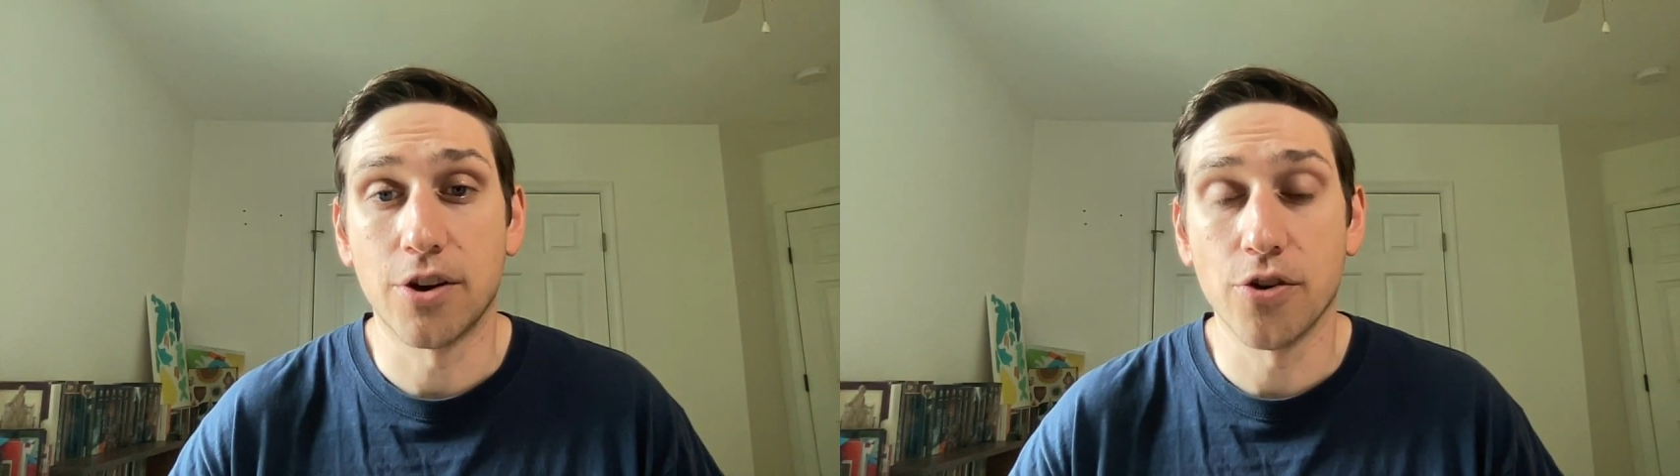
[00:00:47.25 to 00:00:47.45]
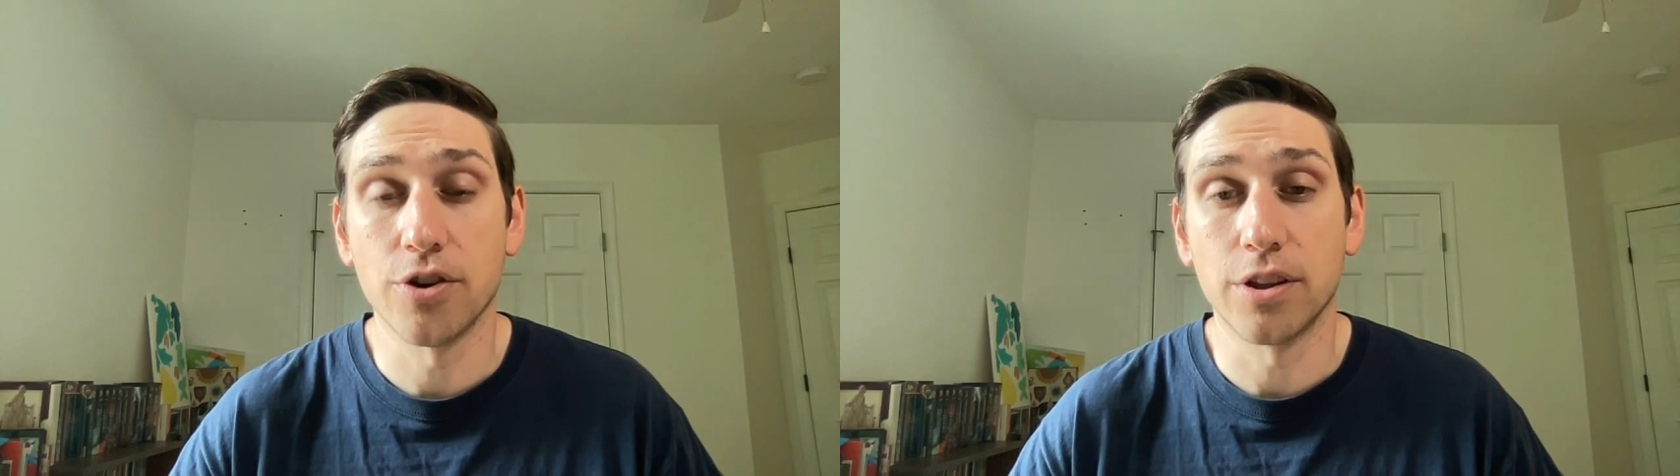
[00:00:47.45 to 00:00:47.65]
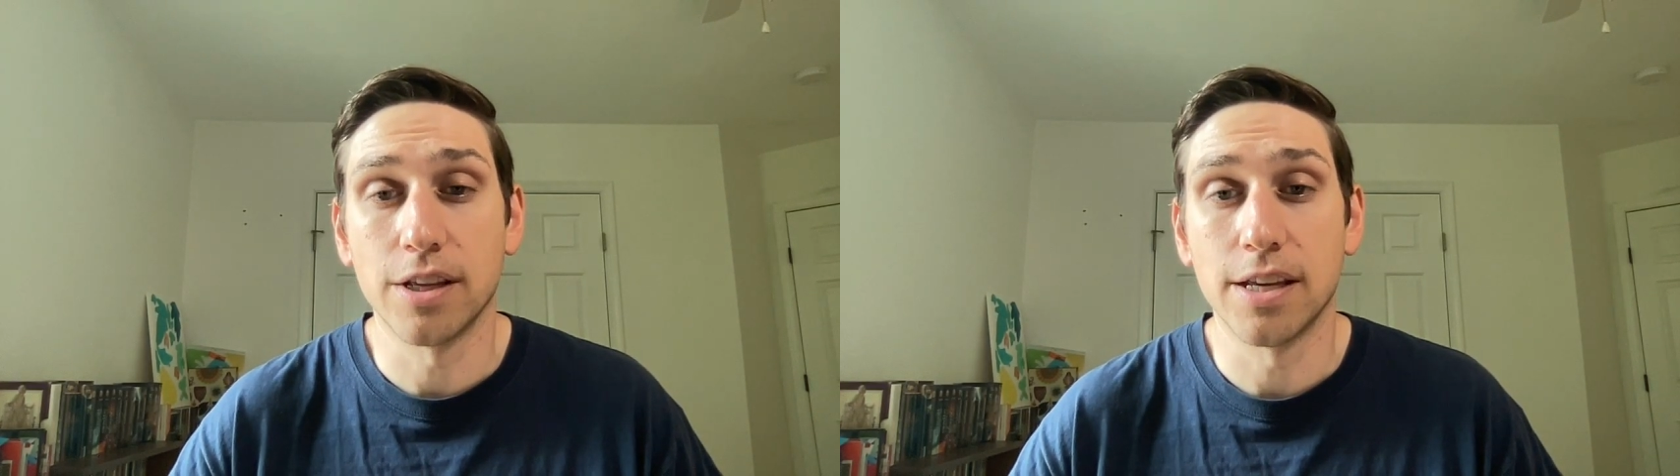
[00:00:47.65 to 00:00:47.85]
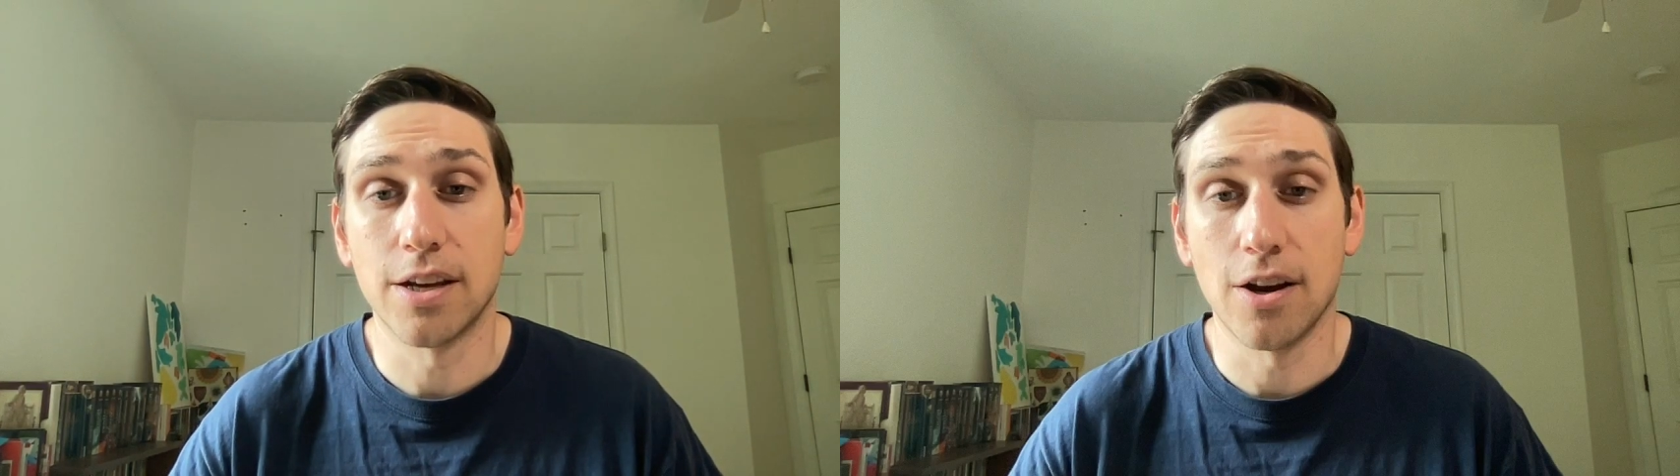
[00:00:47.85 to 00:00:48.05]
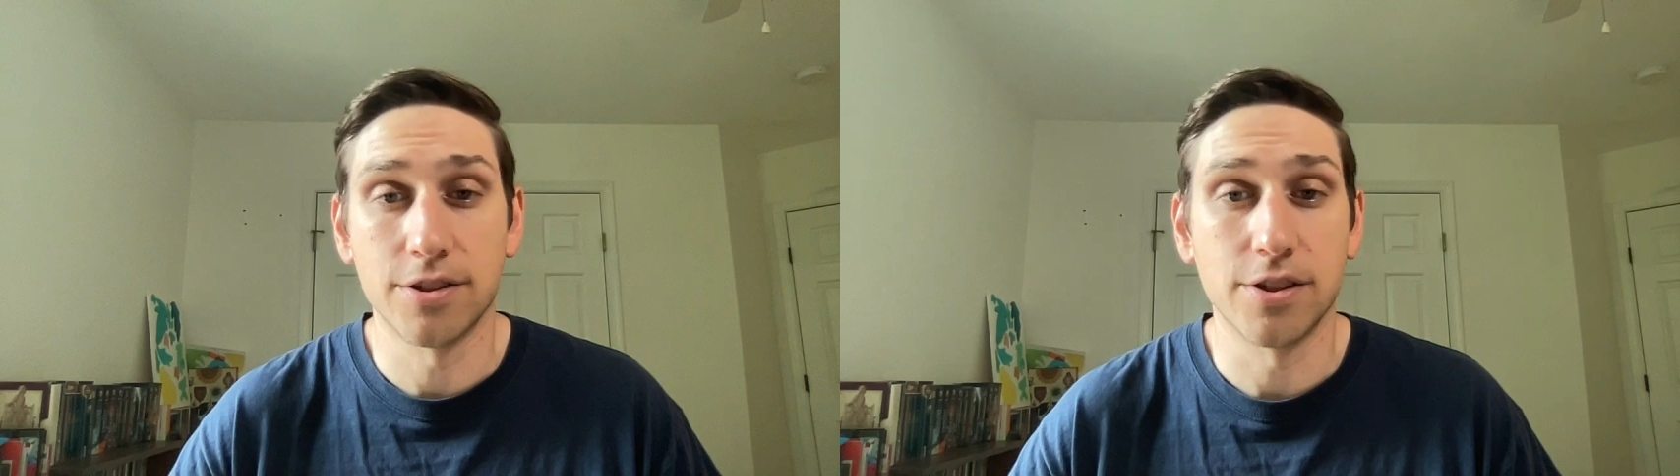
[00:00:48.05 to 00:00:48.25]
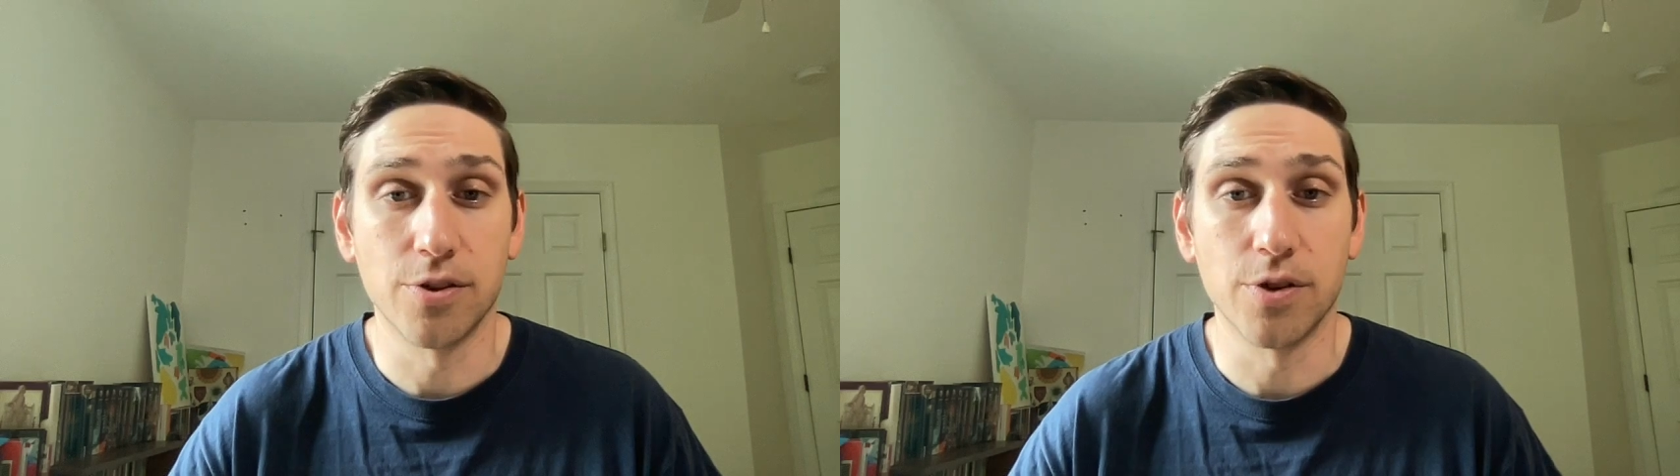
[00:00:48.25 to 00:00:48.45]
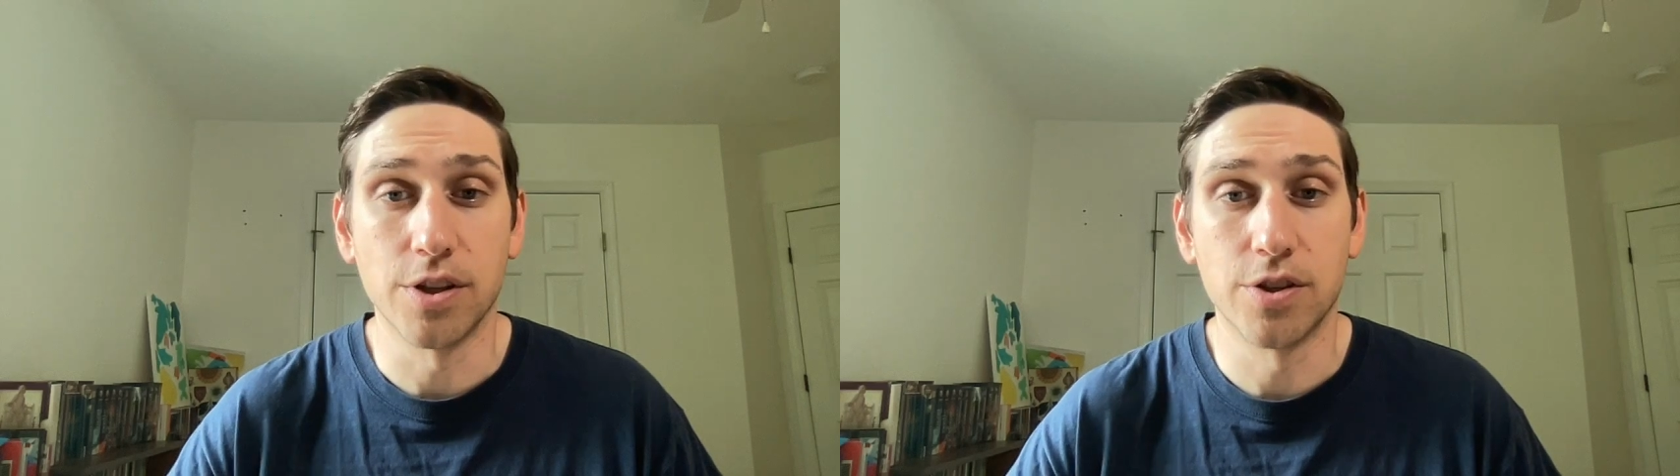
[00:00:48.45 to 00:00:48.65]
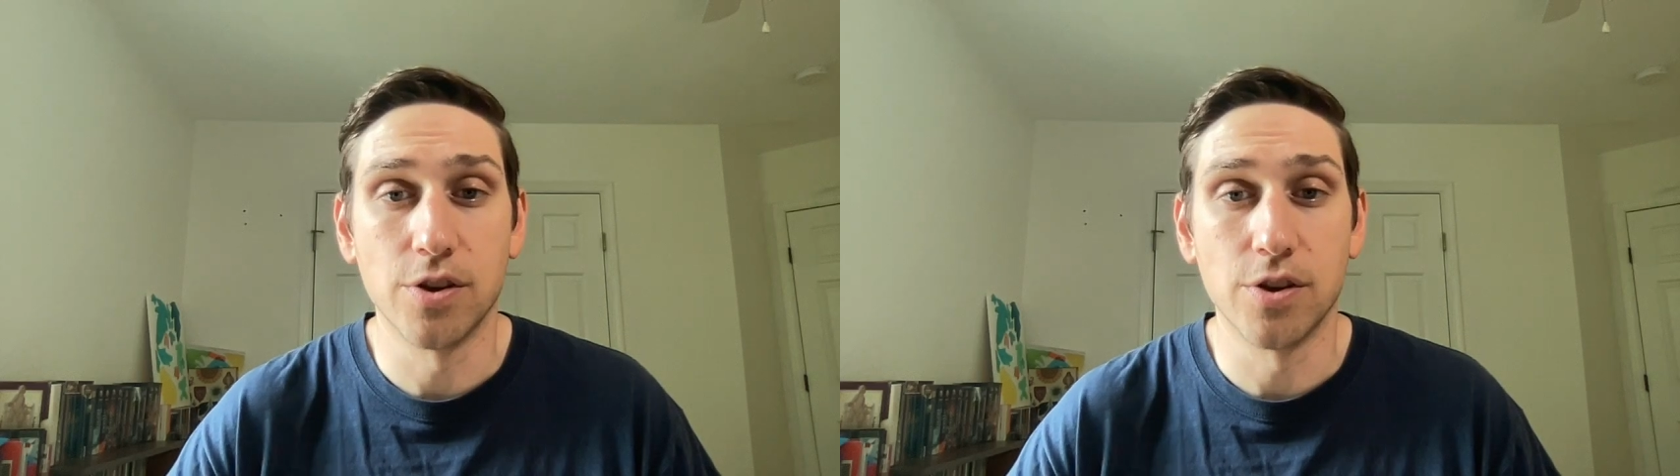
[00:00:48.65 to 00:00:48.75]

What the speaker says: currently constituted.